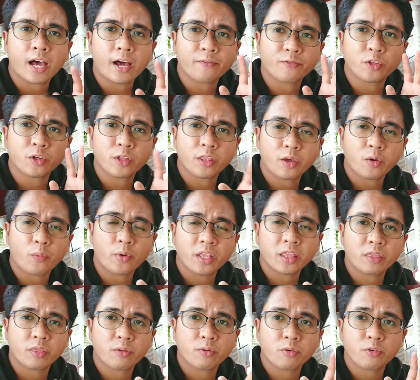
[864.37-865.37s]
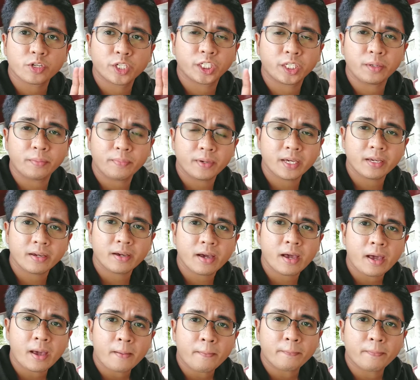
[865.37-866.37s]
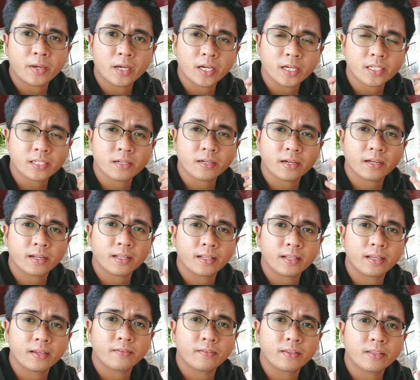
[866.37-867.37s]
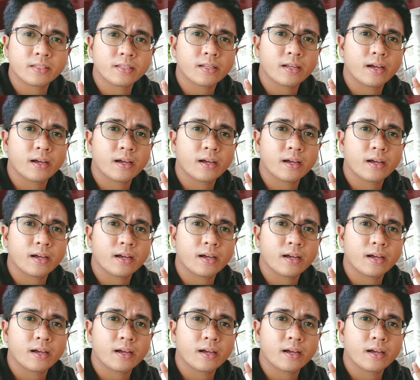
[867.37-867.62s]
after they went through shipping, because they're gonna need